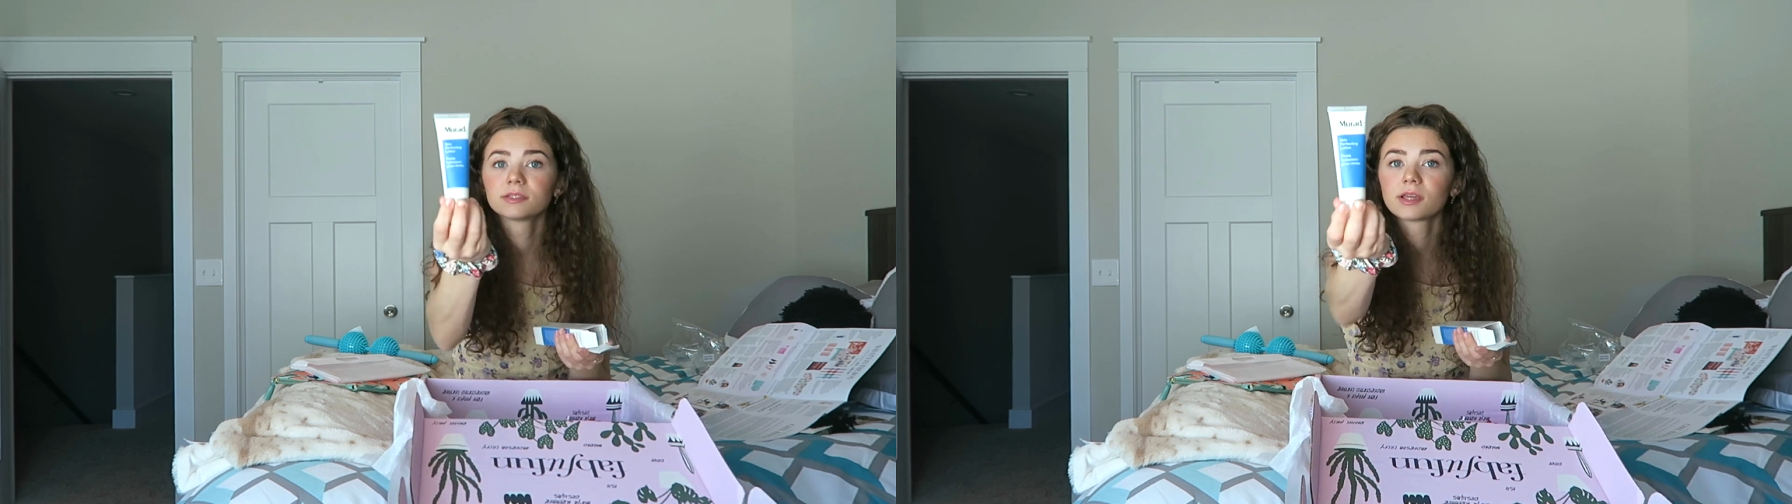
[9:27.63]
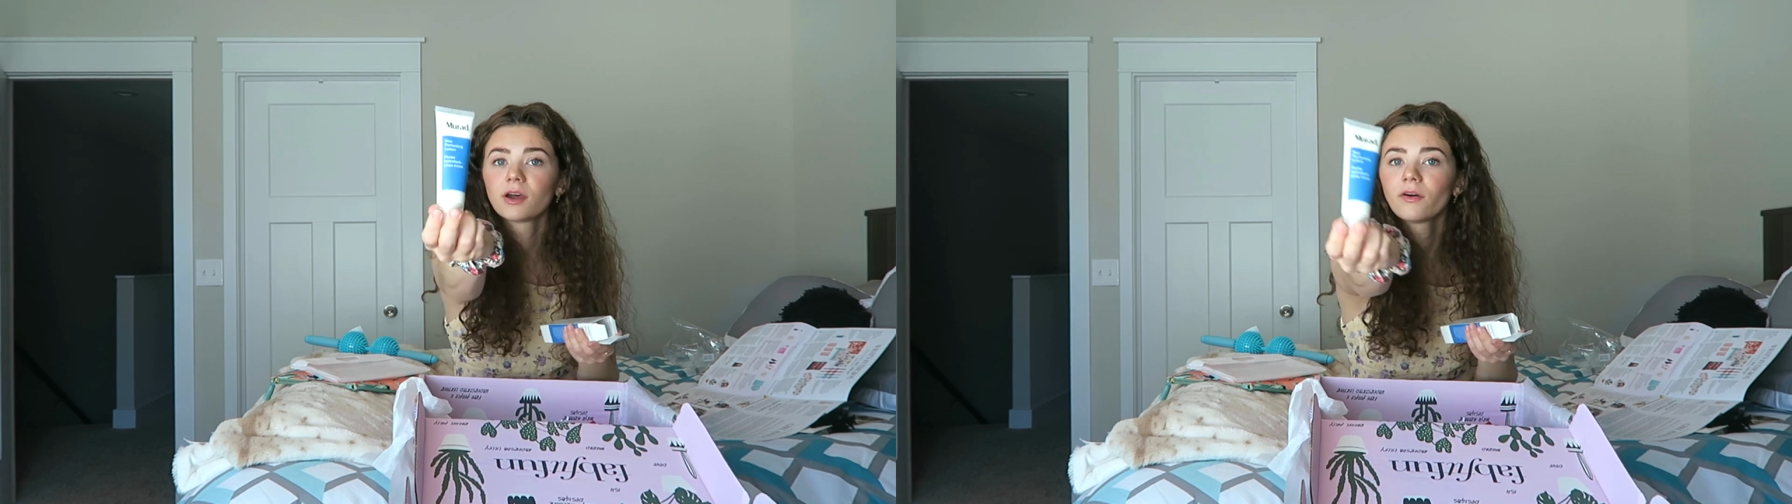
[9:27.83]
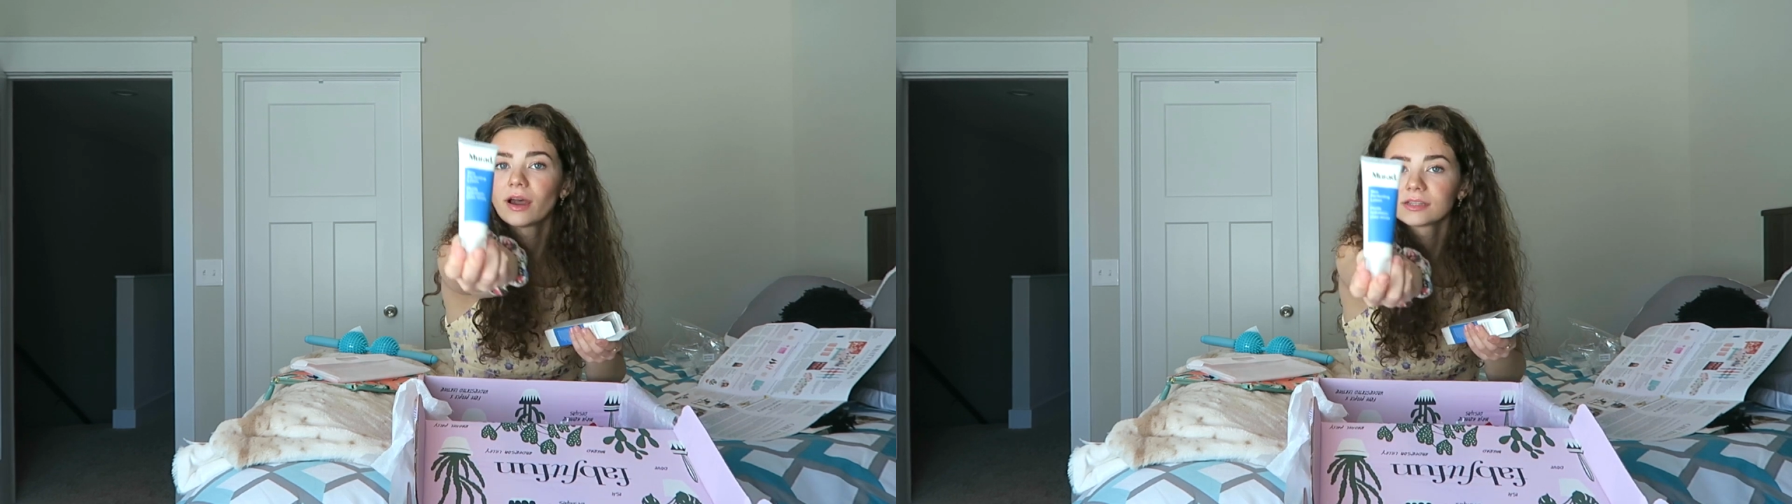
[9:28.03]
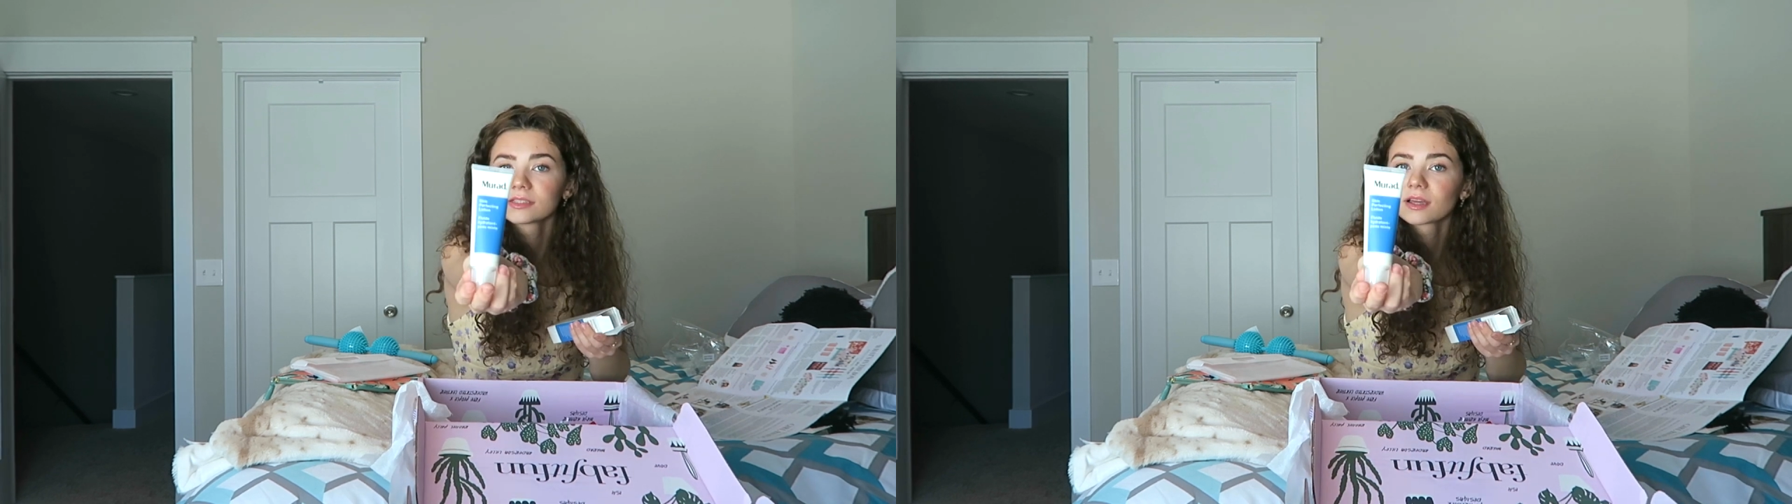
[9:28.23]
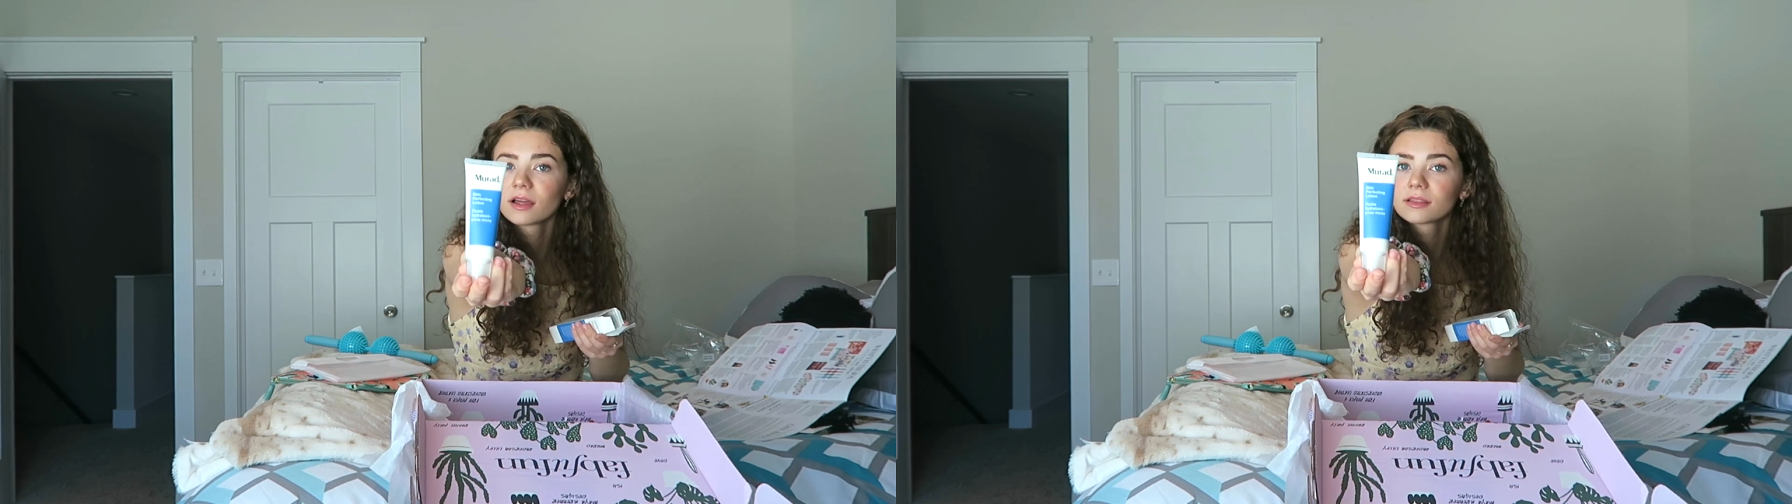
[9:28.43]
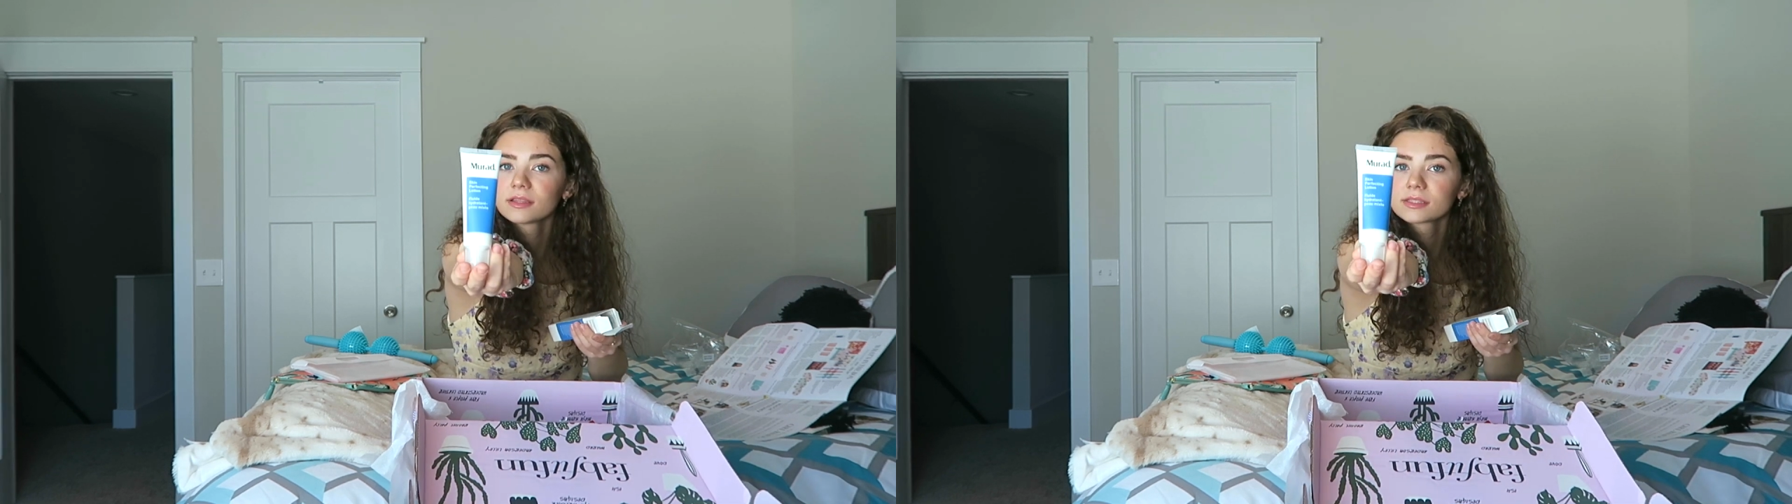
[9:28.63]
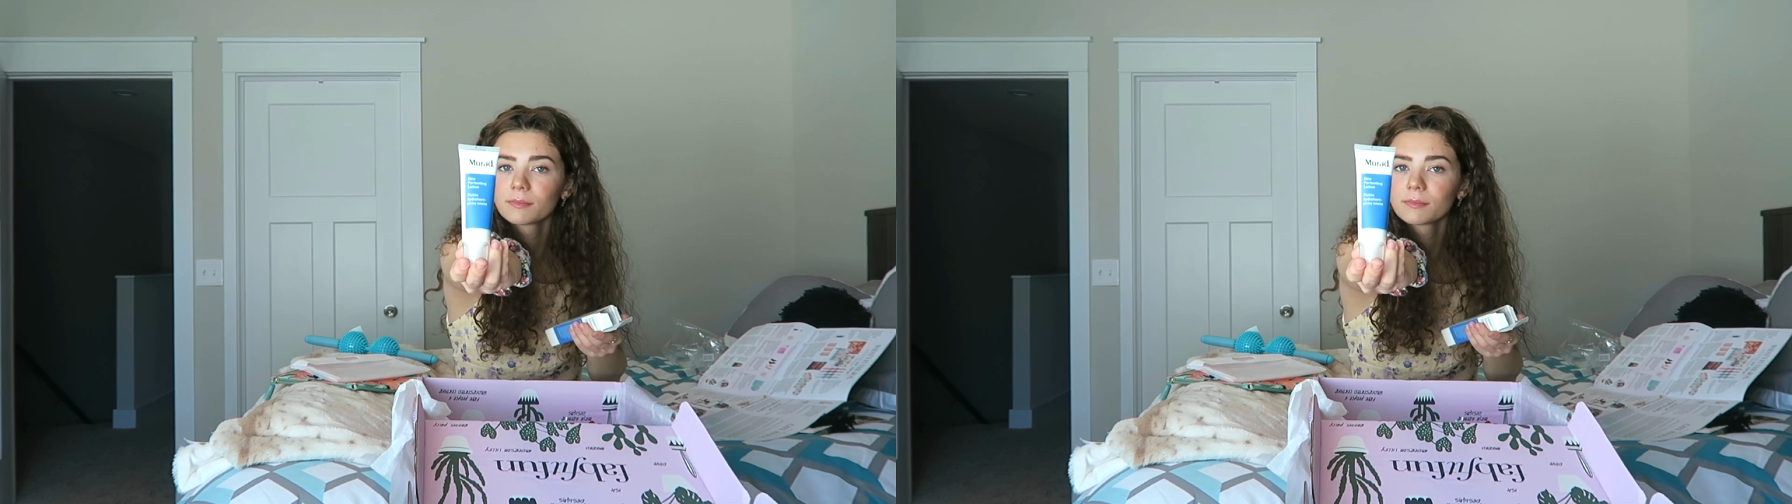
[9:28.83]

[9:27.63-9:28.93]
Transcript: So I just got this